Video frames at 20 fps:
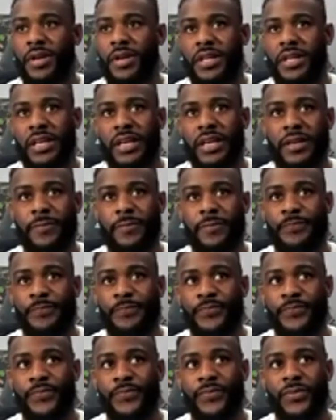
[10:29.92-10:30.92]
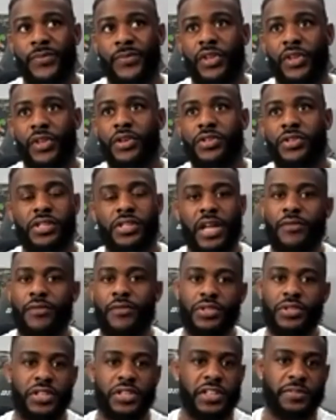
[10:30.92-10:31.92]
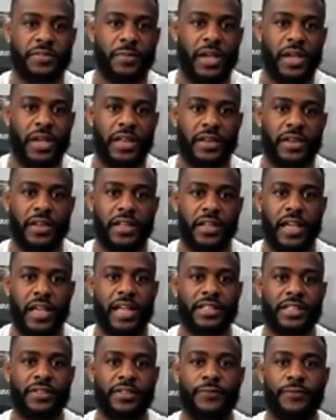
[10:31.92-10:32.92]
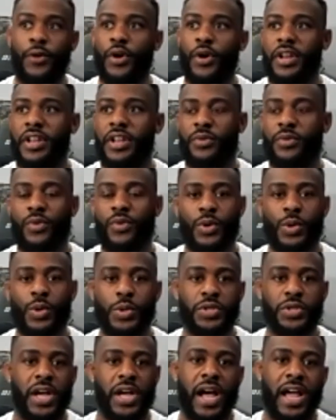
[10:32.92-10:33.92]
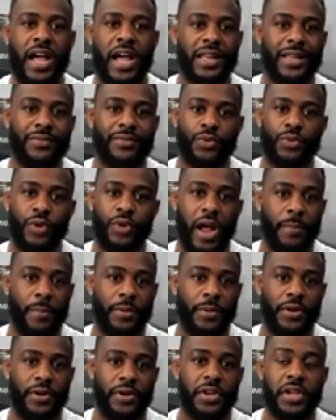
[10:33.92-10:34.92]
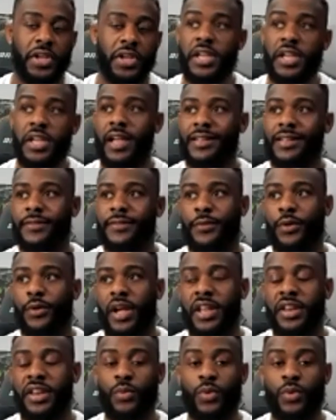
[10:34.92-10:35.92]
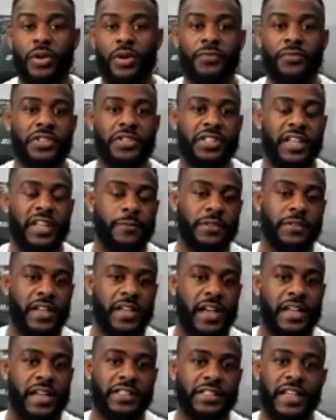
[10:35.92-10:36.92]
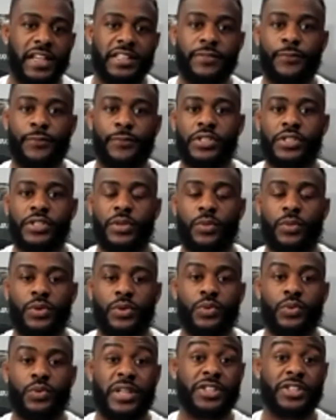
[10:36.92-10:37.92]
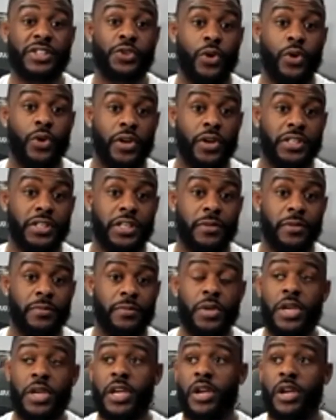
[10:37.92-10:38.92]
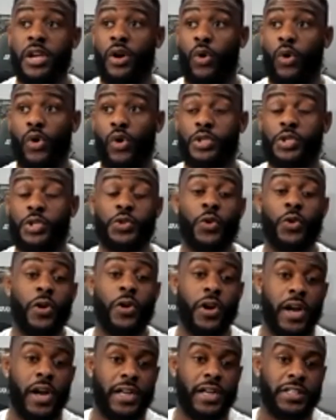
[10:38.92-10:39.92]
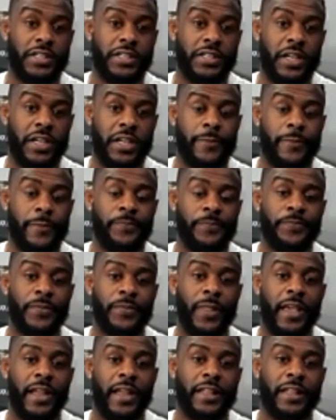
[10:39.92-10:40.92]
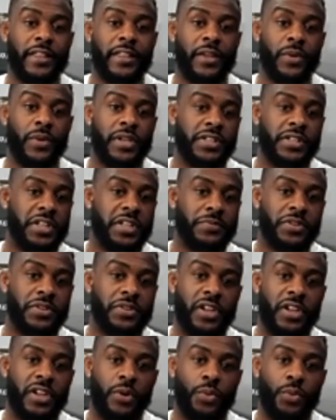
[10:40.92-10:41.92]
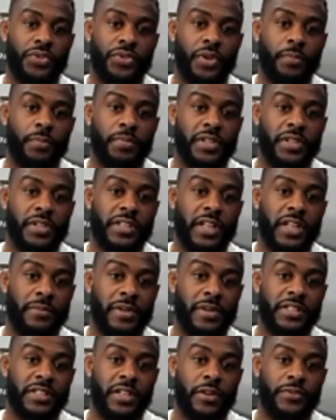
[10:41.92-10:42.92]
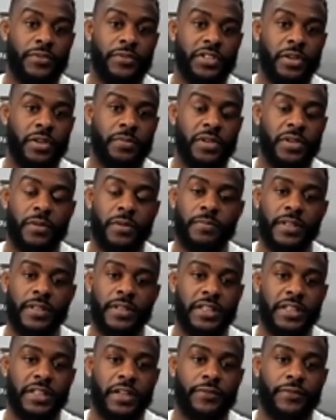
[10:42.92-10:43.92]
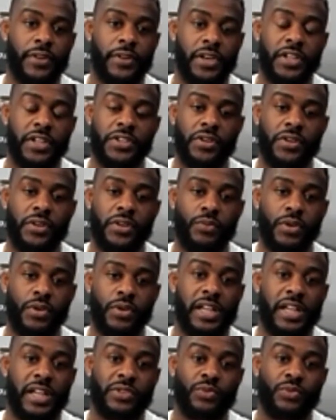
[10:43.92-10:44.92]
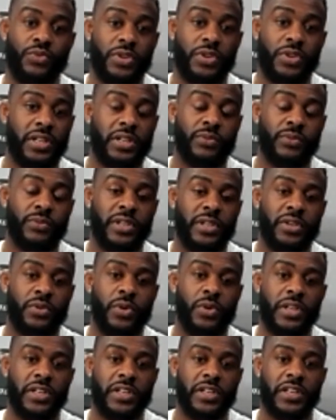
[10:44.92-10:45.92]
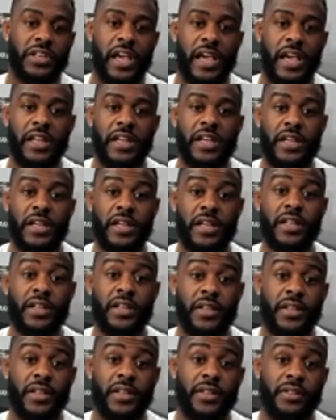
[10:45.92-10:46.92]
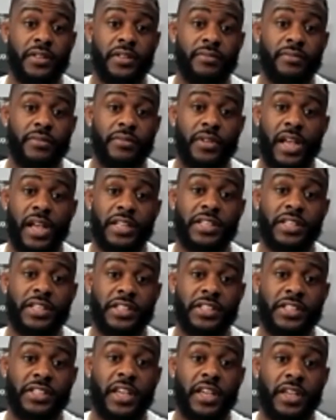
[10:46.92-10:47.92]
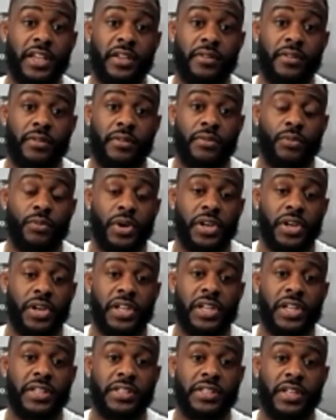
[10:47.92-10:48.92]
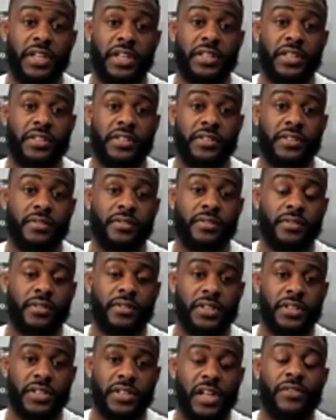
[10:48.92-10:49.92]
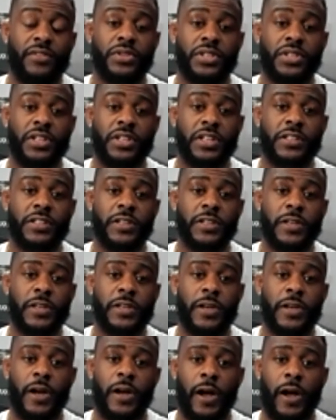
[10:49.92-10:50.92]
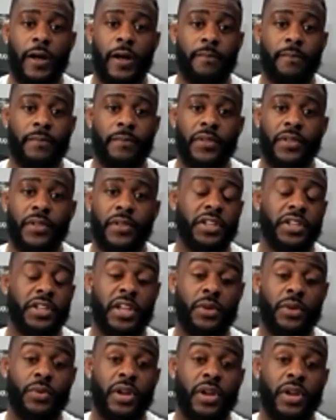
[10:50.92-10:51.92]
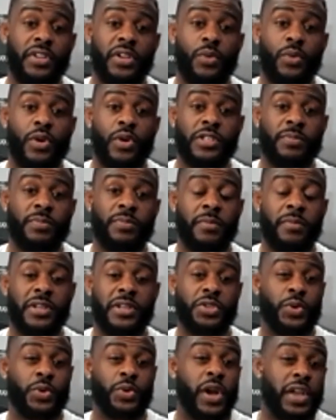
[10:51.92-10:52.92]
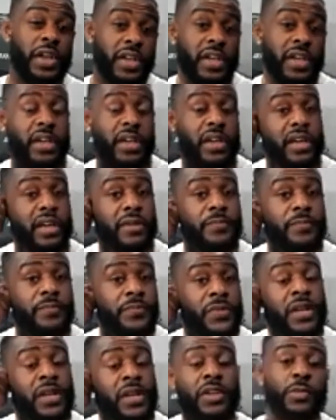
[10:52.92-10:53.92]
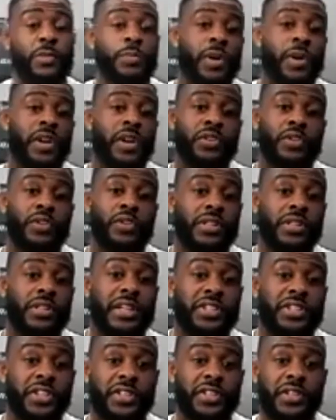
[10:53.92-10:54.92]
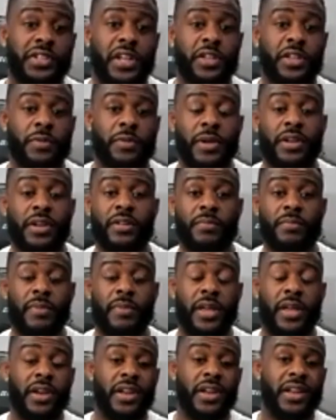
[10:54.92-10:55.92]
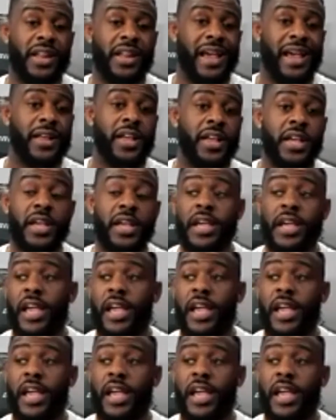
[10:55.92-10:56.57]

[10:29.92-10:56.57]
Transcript: But again, there's levels to this man. He hasn't fought anyone who's a high level grappler. He hasn't fought anyone of his same size. He hasn't fought someone who's as strong as him or stronger, I should say. And I think when he steps in there with a beast like myself, it's going to be completely different. He's going to realize really, really quickly that, as I say, what it is, it's there's levels to this. Um, he can say whatever he wants about my striking, and you better you look like shit tonight. You better look better than that.